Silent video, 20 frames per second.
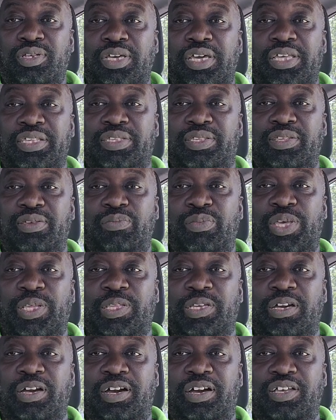
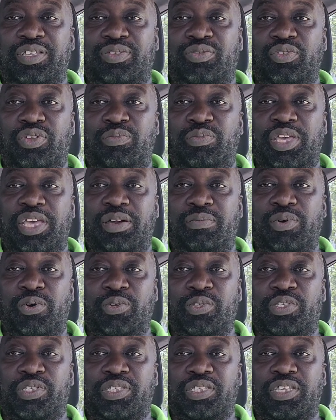estimate cost will be
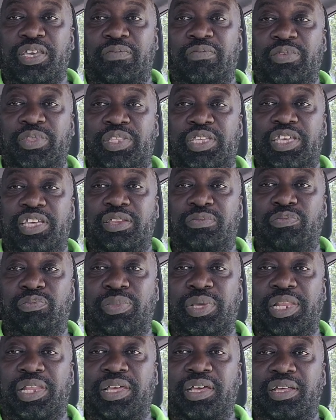about 17
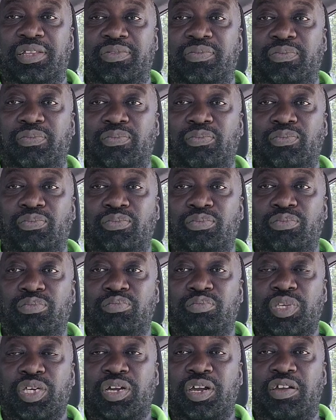million.
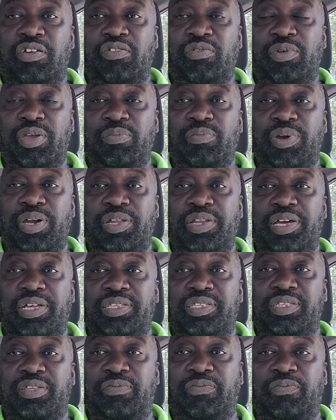You can remember
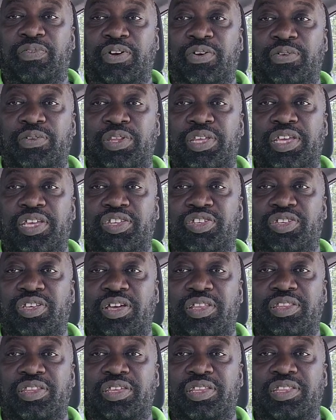that's the
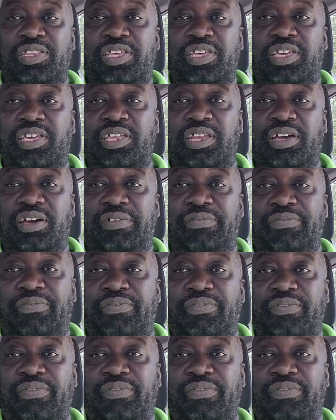foundation, the digging of